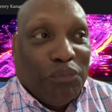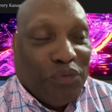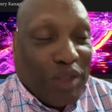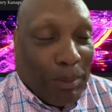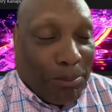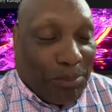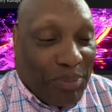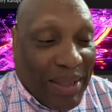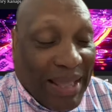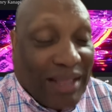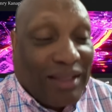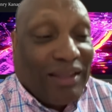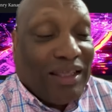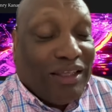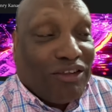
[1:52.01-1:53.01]
The
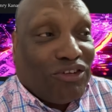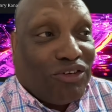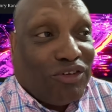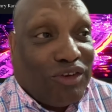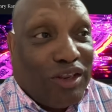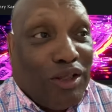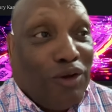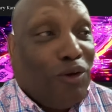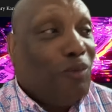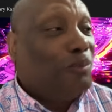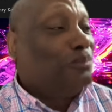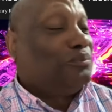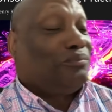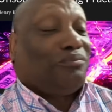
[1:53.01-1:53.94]
bank is still